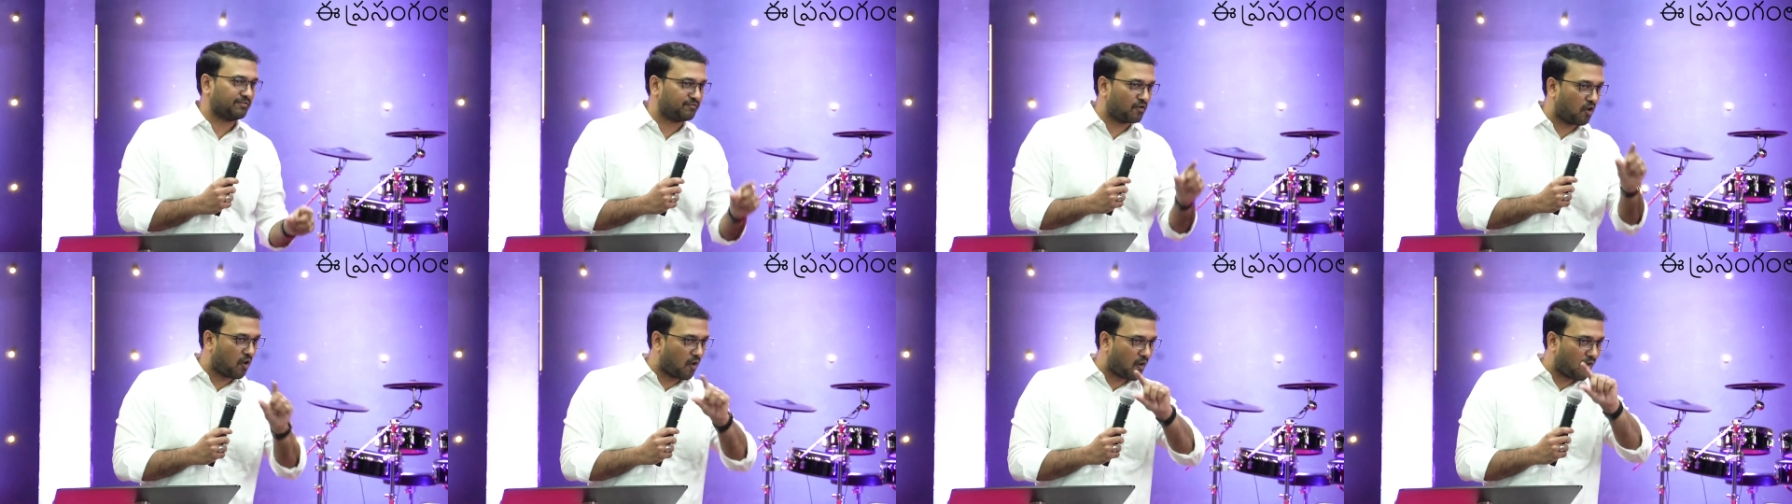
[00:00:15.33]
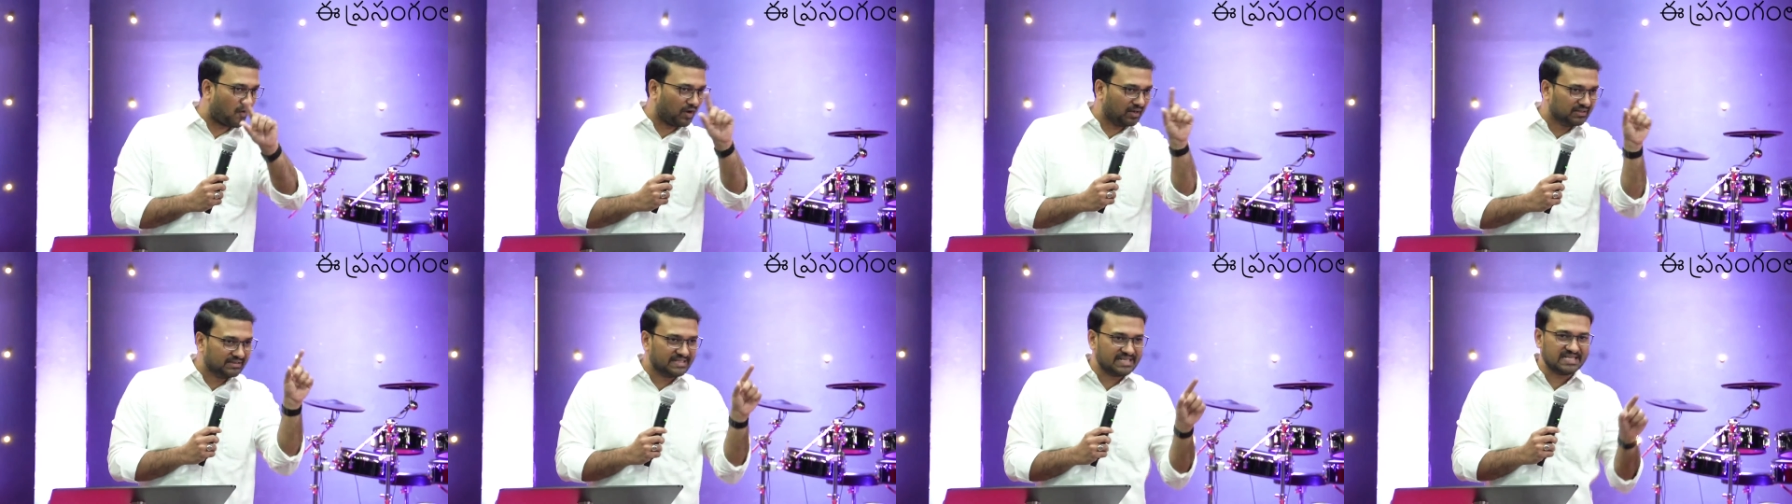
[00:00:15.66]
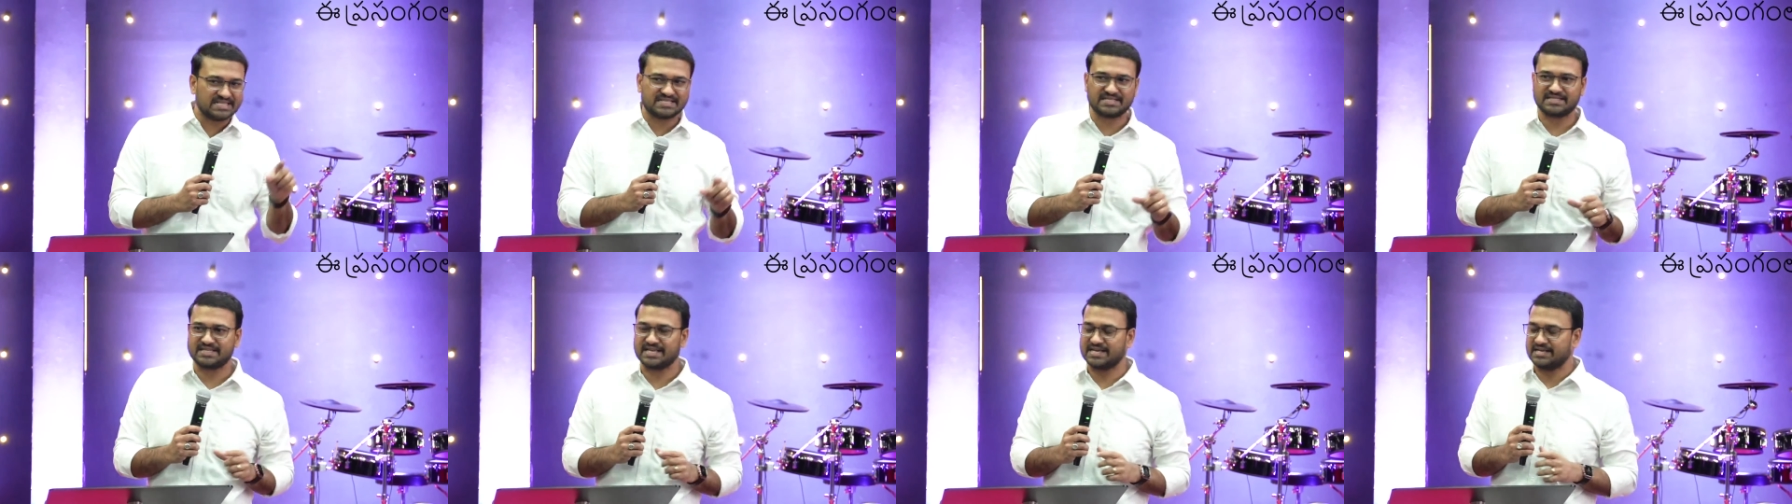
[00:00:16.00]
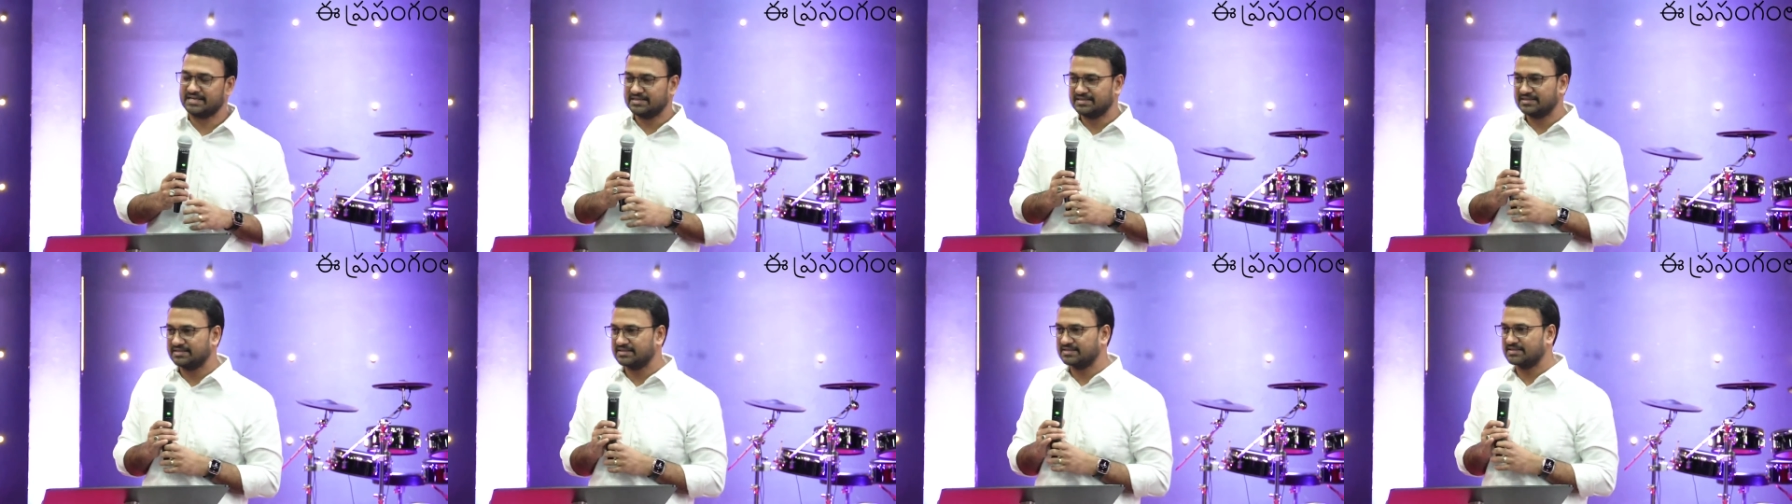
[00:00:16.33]
all these
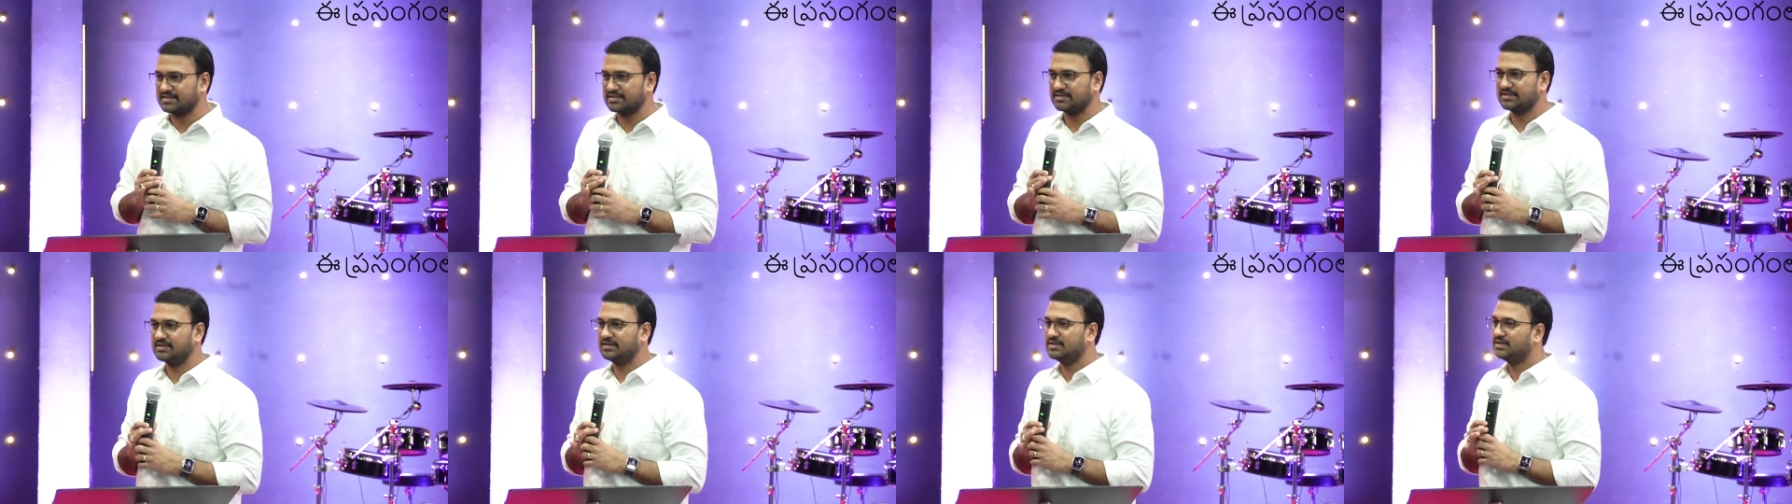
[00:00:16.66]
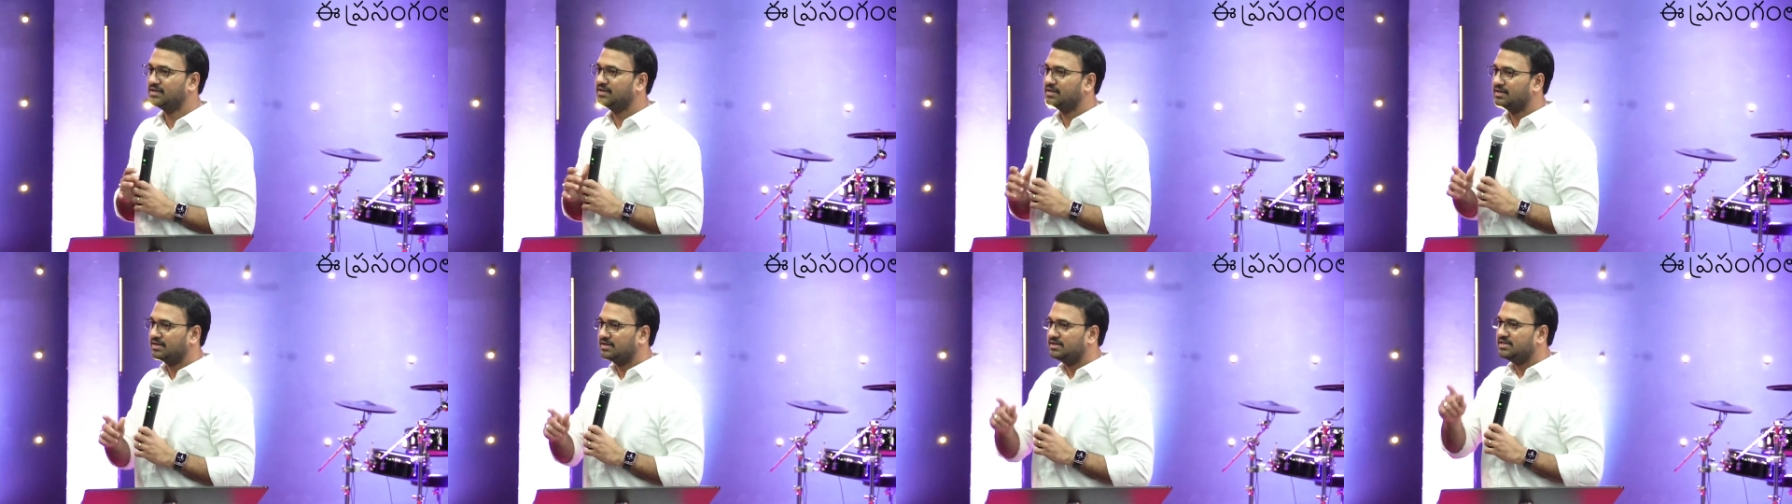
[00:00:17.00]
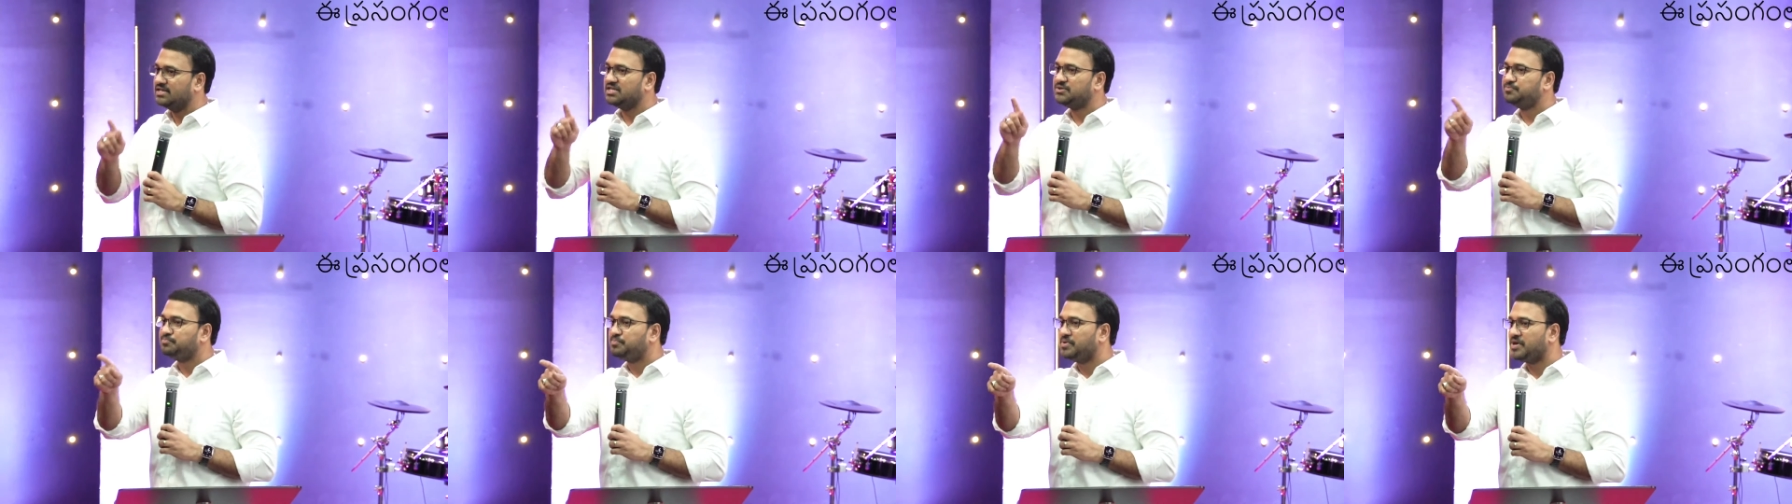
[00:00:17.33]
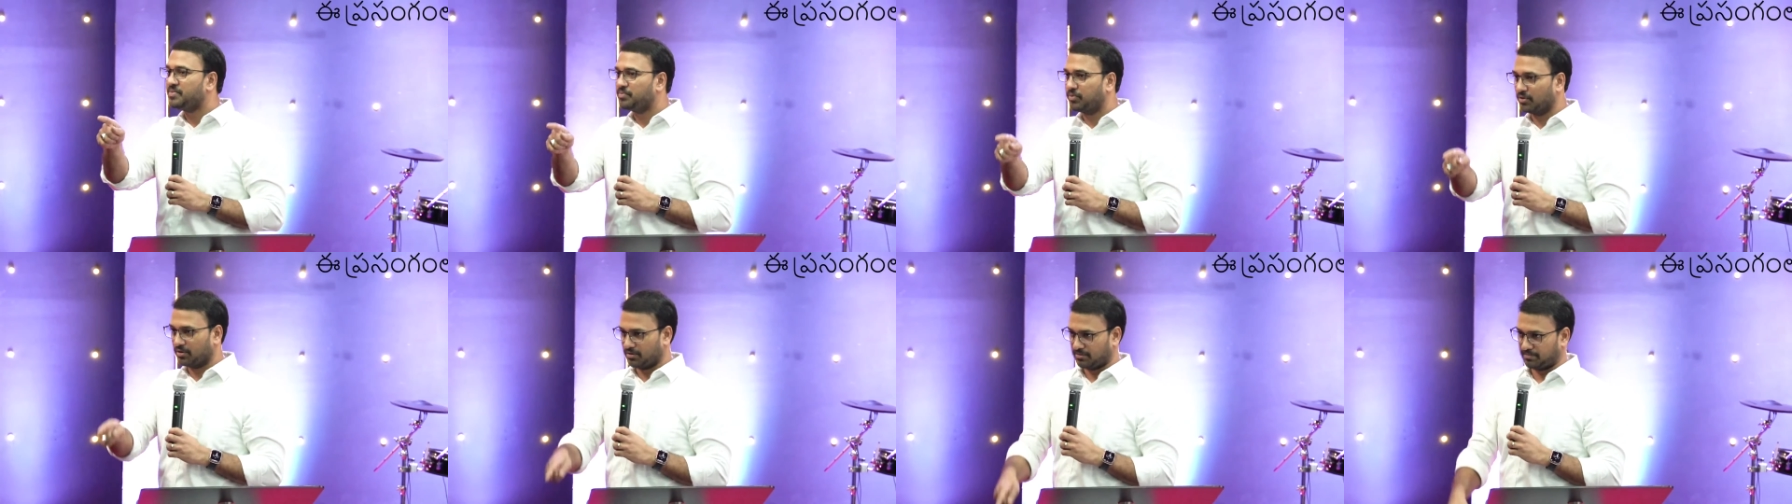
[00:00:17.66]
things is people.